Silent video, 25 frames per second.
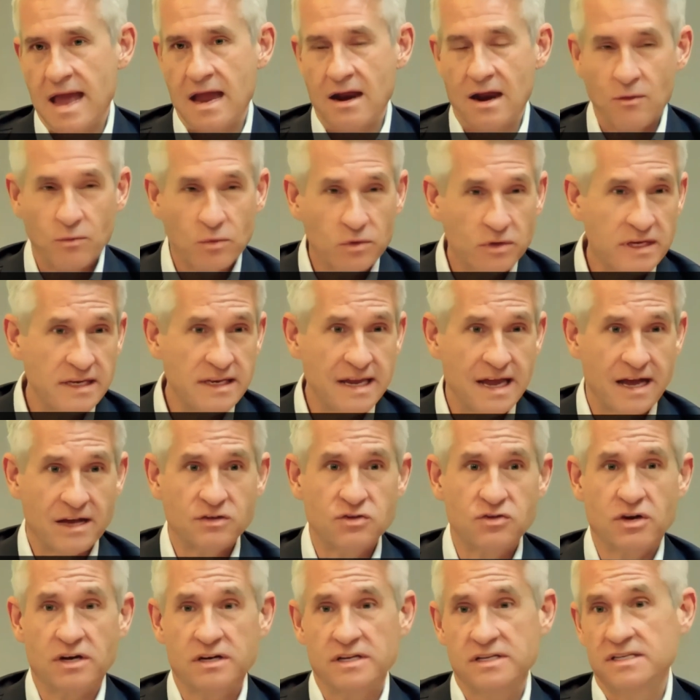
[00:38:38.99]
And I really now
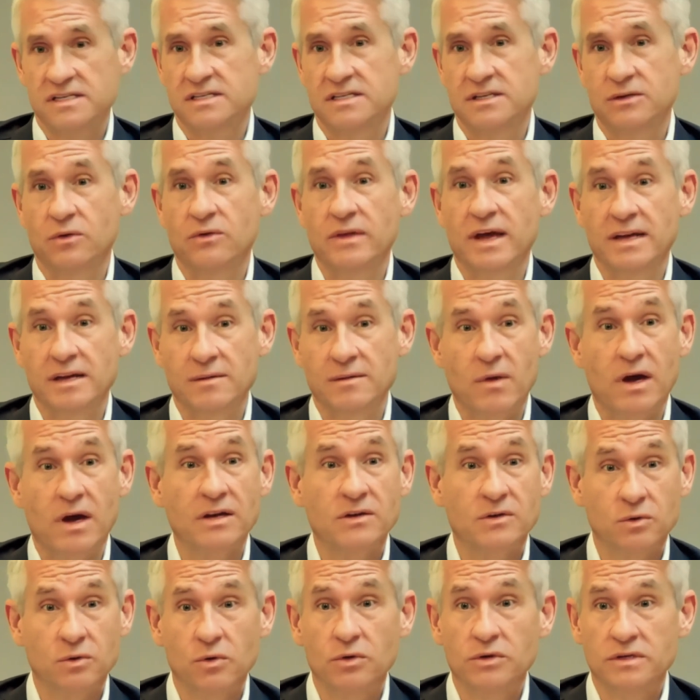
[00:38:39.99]
try and instill that in
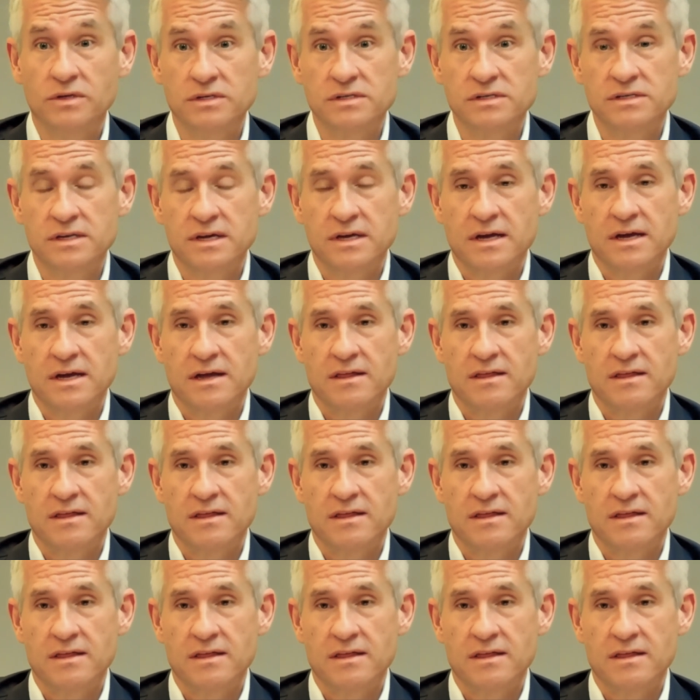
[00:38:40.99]
my daughters,